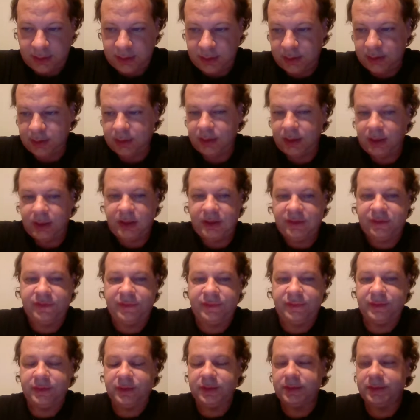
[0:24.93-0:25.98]
in
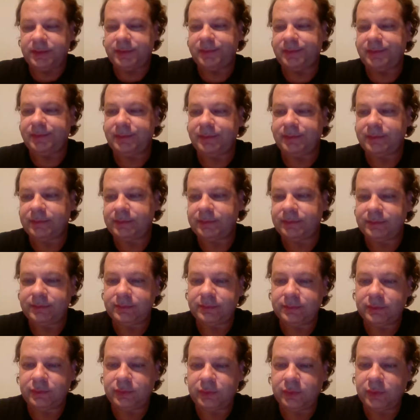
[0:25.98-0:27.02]
life,
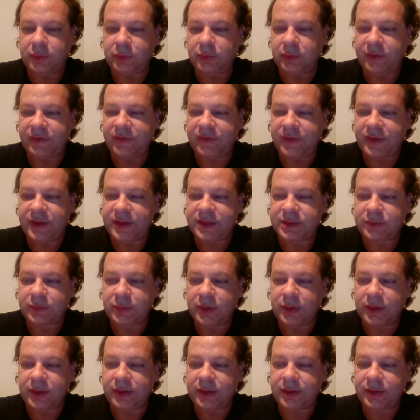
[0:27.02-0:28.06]
when we're faced
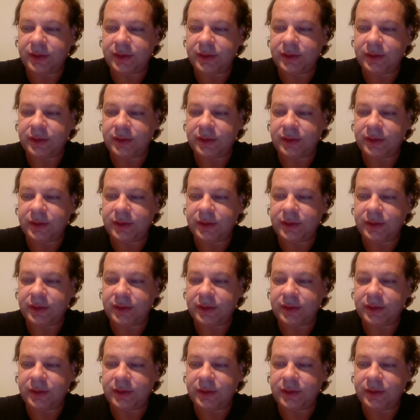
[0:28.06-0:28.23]
with,